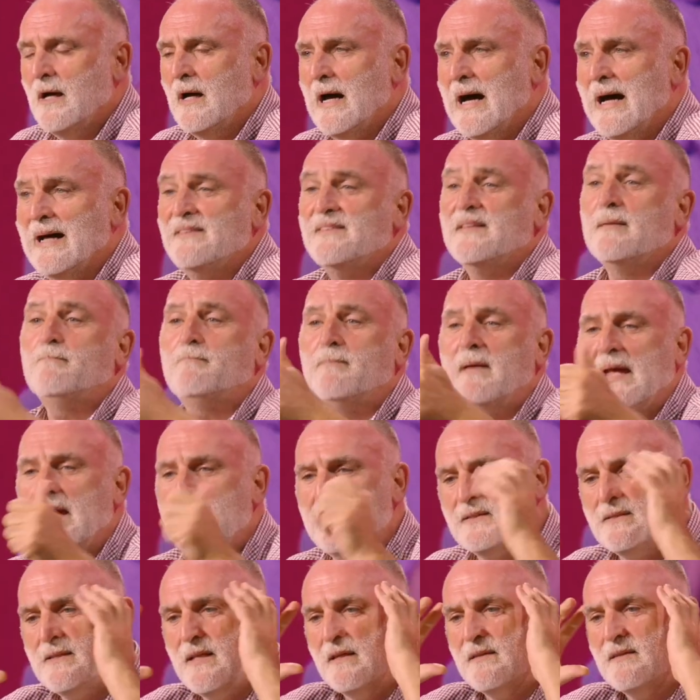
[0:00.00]
and the
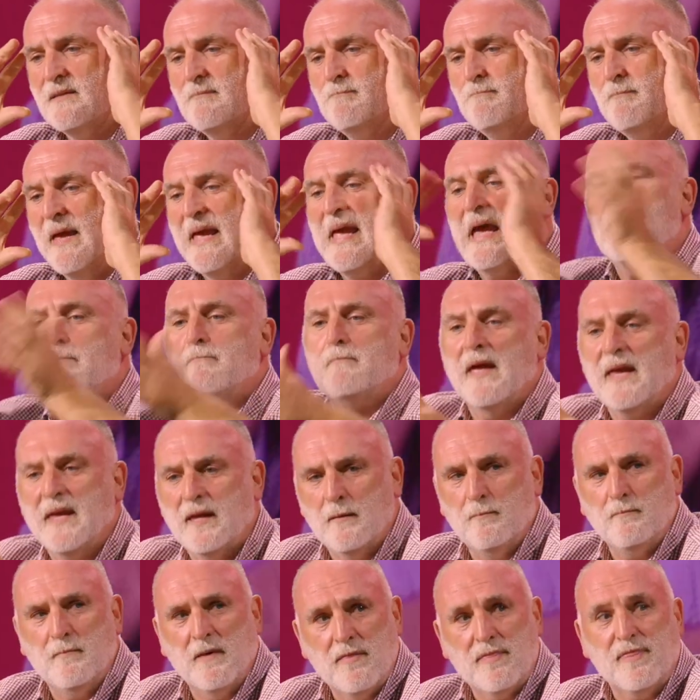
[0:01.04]
place that began
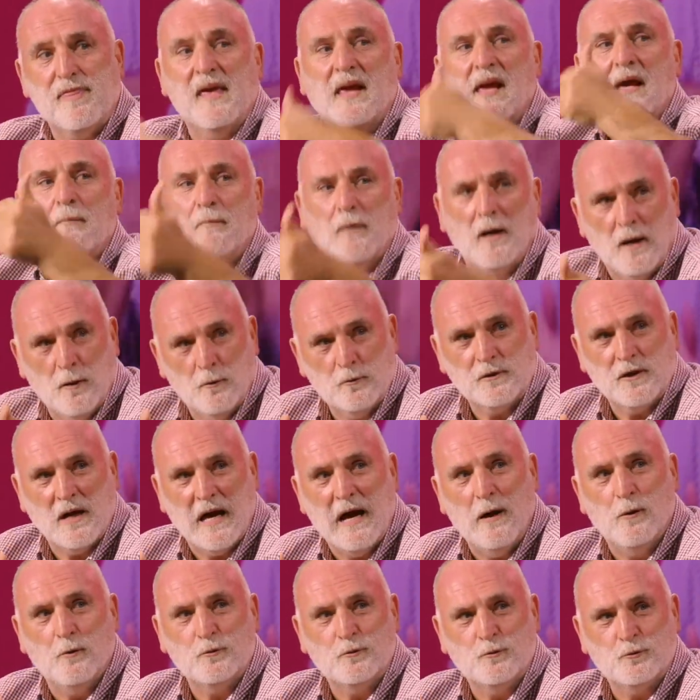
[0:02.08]
making me think about
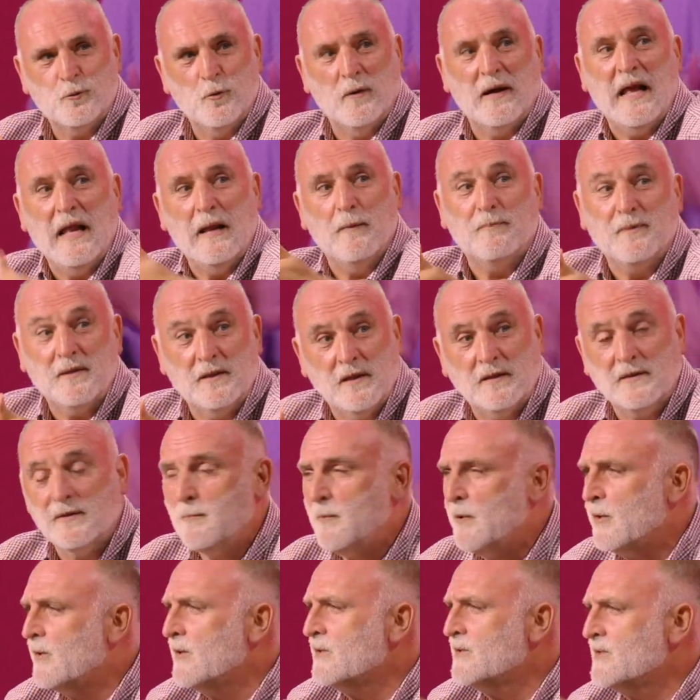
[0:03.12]
how to help in an
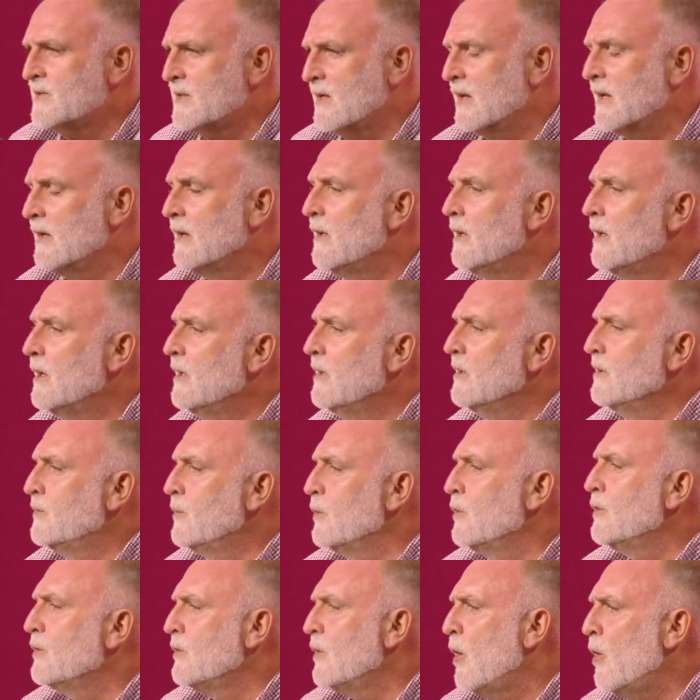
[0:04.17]
emergency. Do
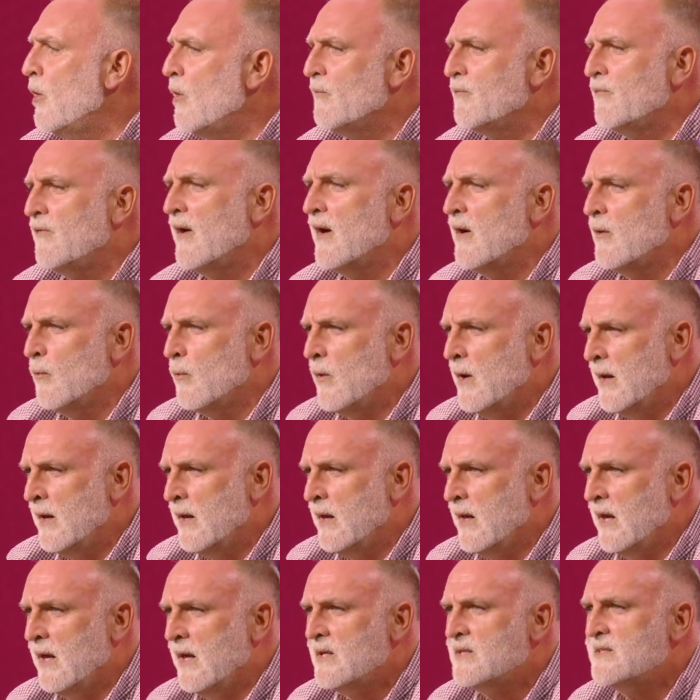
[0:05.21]
you know how far away
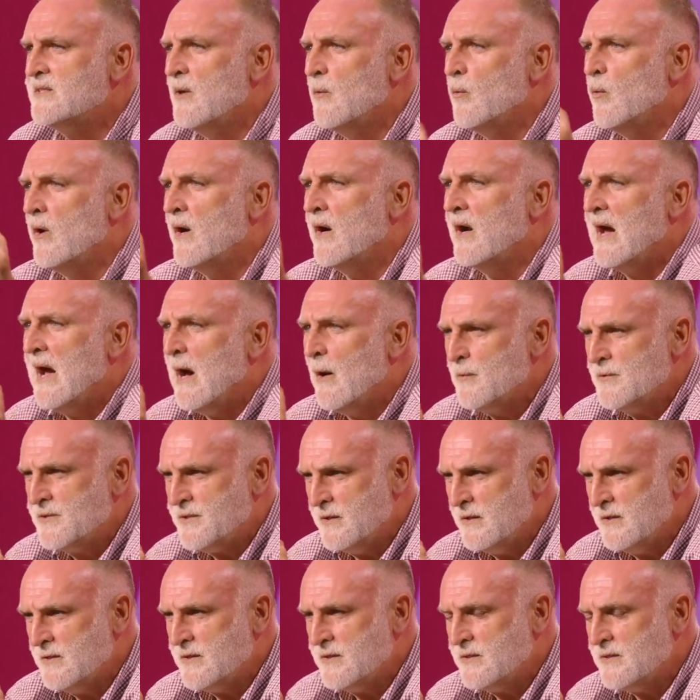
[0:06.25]
is the
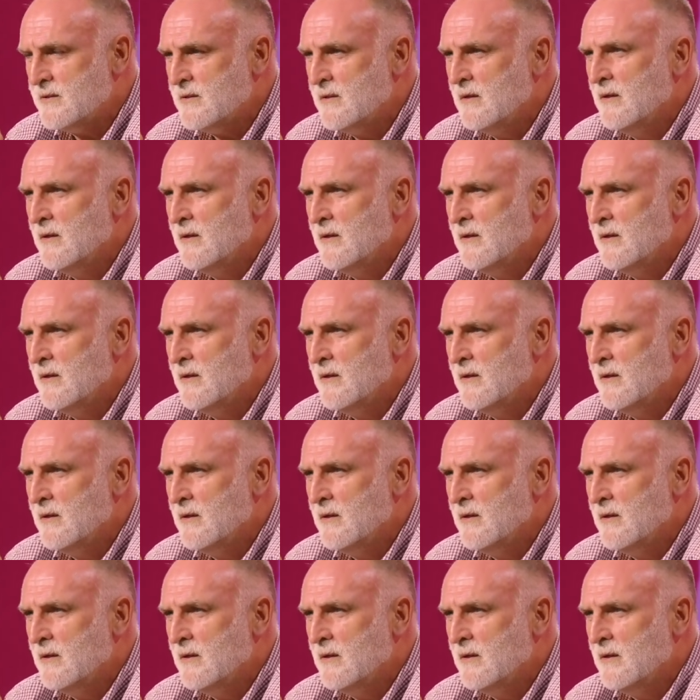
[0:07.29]
warehouses